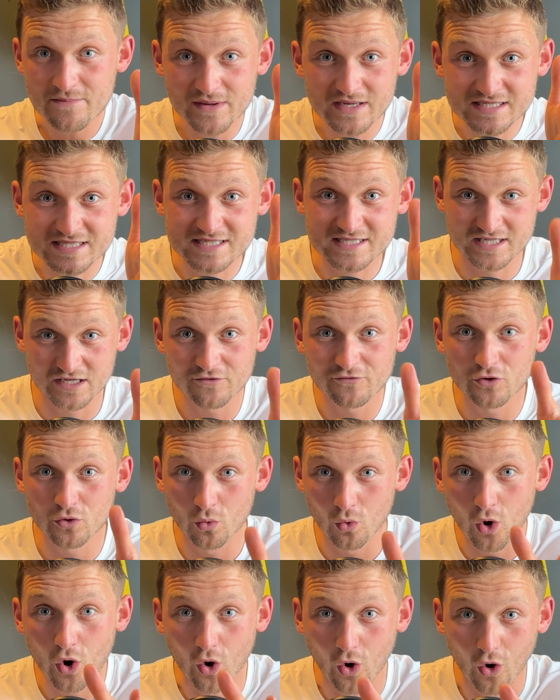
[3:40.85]
be civil
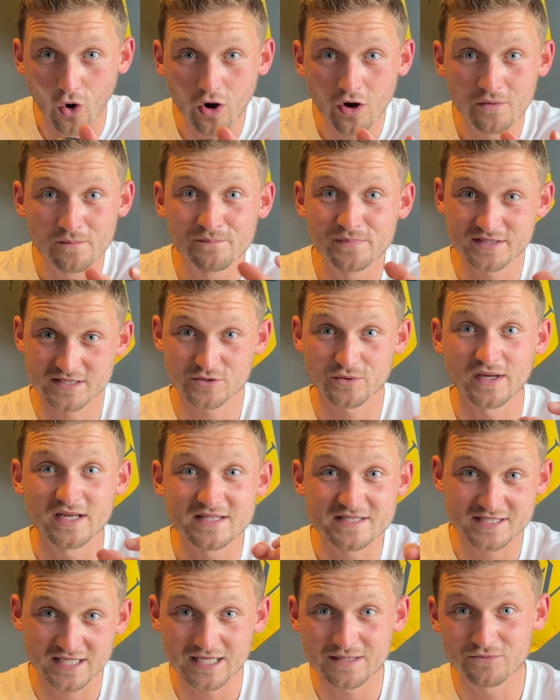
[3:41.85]
war
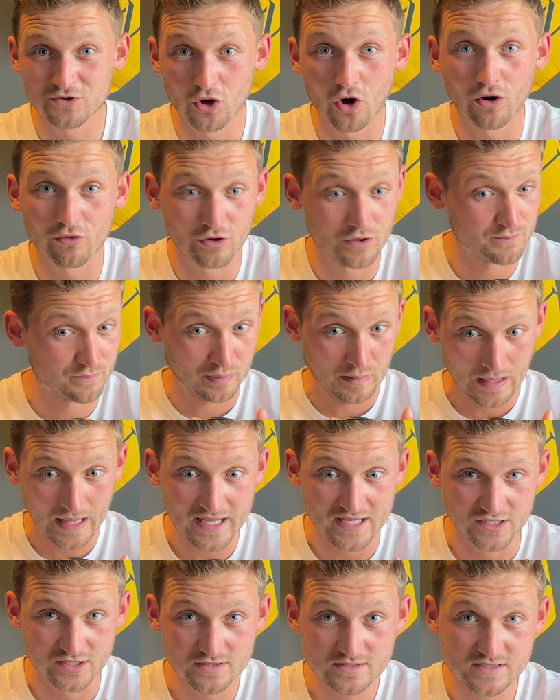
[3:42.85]
between Team Europe
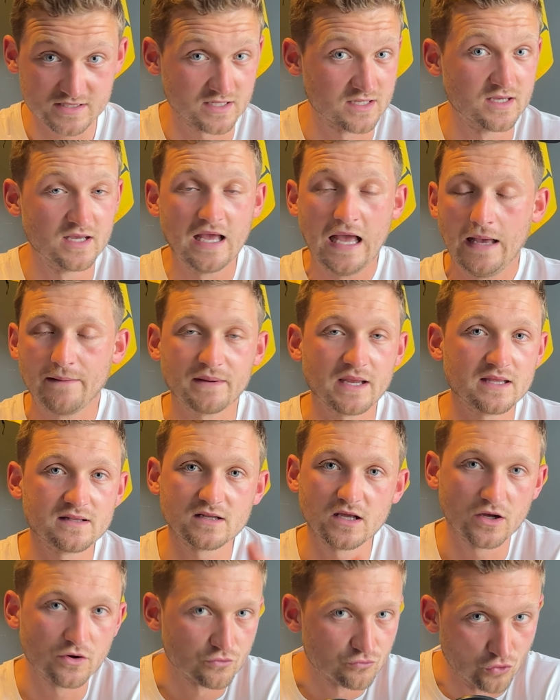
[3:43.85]
players. I
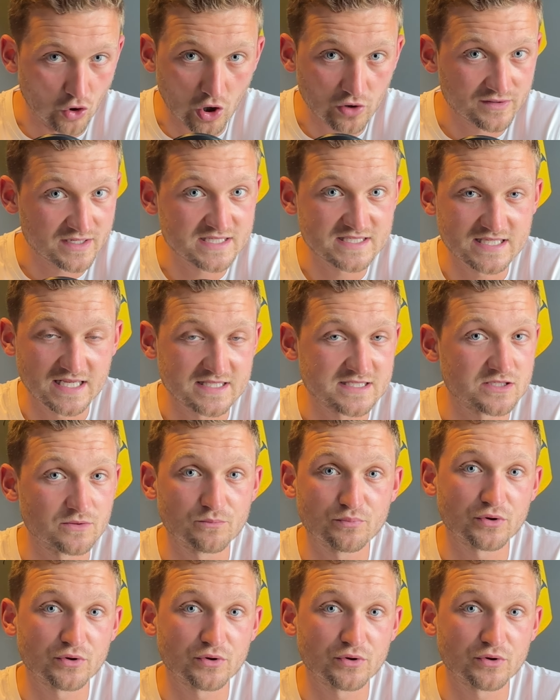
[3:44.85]
mean, Rory said some